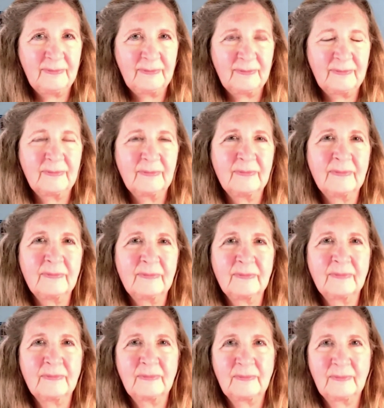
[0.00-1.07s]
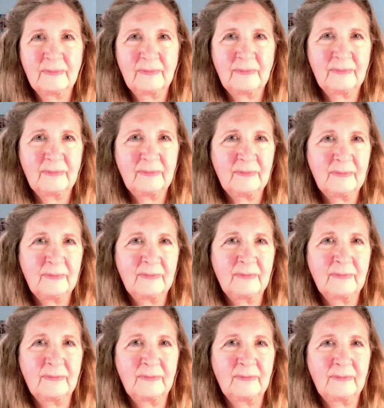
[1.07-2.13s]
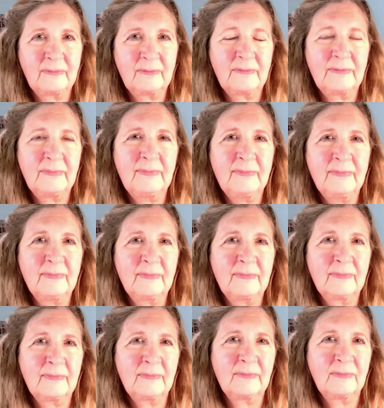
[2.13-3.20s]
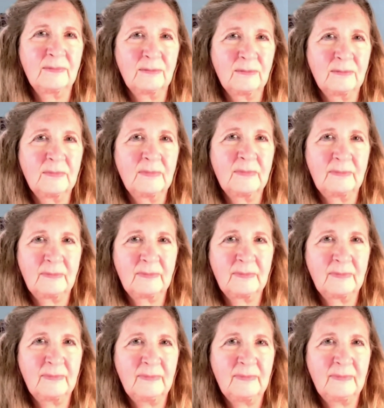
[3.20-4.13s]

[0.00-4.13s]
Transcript: No words are spoken by the person on screen.